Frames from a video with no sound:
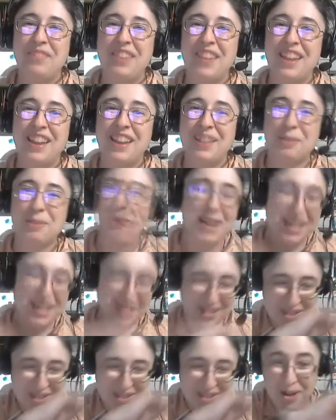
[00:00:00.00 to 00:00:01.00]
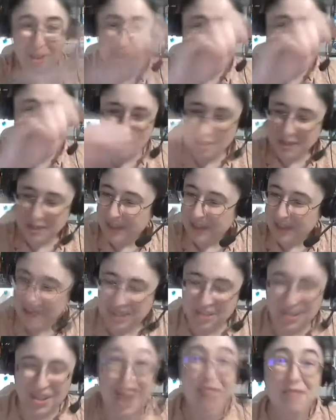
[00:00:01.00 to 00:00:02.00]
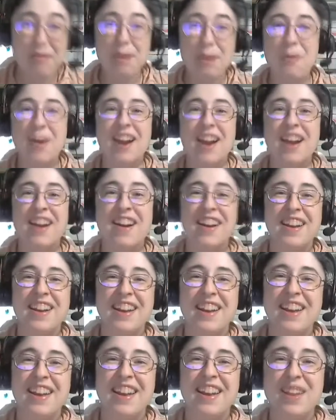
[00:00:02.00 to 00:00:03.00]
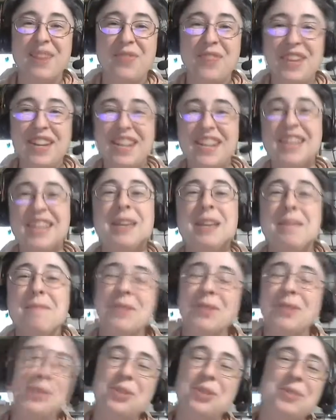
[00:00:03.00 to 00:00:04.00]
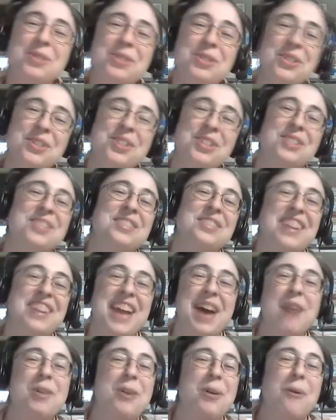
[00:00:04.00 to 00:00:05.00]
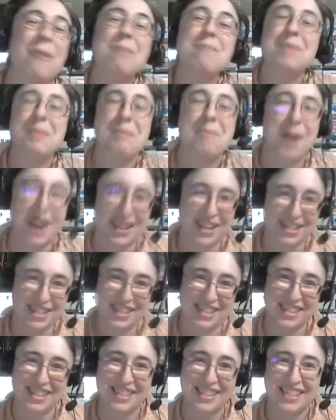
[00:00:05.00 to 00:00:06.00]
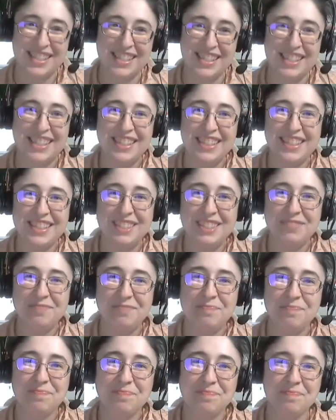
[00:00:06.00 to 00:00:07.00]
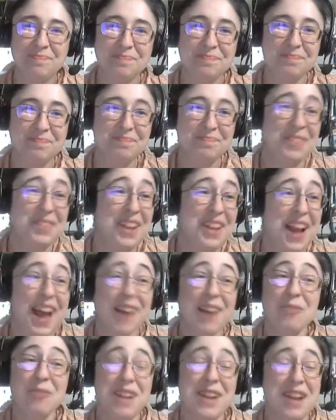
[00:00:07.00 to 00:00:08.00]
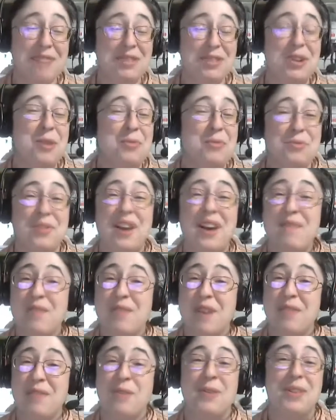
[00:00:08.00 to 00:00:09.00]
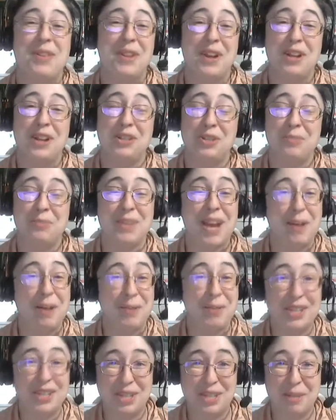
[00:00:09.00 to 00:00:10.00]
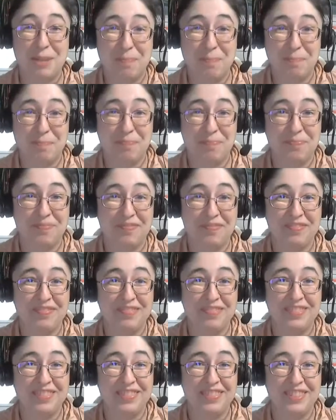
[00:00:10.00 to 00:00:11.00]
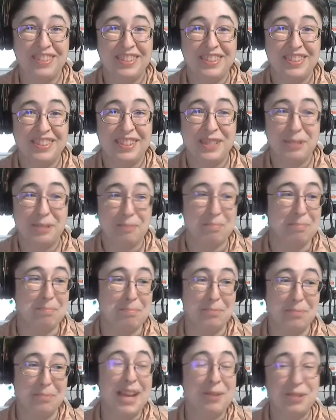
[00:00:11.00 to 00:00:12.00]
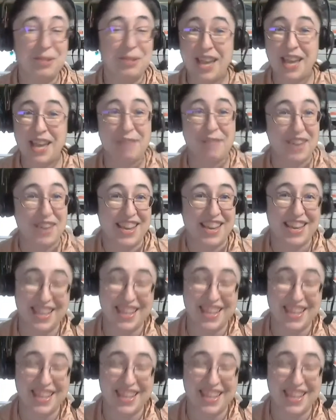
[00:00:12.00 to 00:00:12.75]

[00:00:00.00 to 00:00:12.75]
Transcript: The box is all marked fragile everywhere, and then he emails you instructions on how to open the box. Mm-hmm. I don't want to have to go through that for every one of the costumes I want to ship, because plywood's heavy.